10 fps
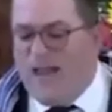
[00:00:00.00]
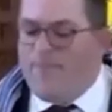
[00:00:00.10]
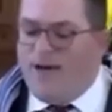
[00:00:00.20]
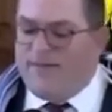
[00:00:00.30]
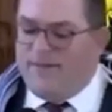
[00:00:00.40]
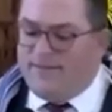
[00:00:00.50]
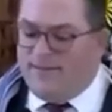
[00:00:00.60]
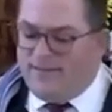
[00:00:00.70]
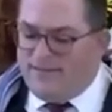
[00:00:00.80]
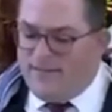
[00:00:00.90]

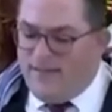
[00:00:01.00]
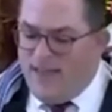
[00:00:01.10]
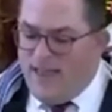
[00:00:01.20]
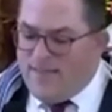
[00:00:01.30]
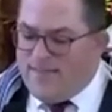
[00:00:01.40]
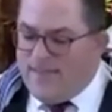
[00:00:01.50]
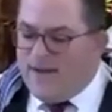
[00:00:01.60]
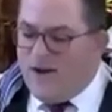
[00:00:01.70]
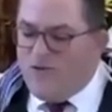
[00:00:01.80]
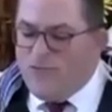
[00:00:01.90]
hypothesis, that
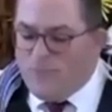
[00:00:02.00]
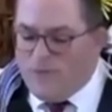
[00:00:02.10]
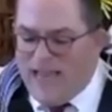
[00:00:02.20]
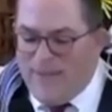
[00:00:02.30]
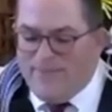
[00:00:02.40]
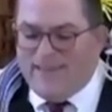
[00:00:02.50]
our dreams